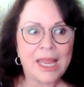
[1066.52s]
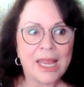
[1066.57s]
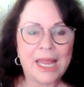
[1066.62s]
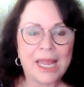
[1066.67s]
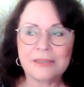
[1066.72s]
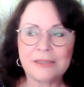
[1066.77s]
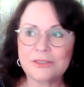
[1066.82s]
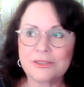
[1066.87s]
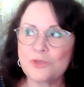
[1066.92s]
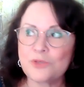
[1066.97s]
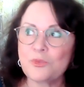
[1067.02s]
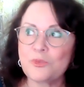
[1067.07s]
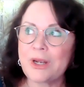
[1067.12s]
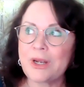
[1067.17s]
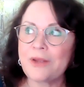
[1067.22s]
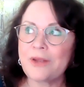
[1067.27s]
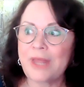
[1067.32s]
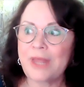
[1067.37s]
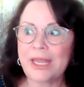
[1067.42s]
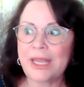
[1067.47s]
and to
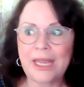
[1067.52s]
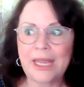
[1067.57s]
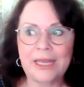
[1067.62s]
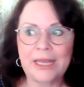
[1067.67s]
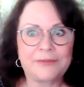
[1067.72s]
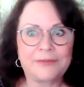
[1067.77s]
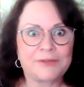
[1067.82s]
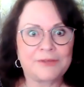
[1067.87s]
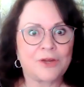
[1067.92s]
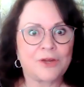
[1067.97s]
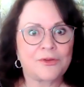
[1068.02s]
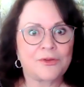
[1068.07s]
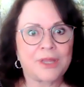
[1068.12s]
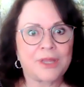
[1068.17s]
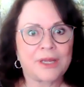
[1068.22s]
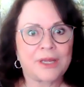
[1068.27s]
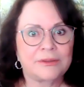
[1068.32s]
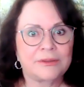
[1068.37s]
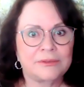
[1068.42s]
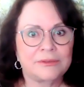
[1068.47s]
where they can't even go
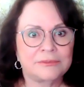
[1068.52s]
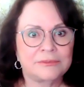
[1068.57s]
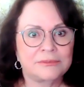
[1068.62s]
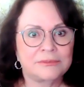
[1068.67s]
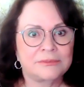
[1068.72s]
there.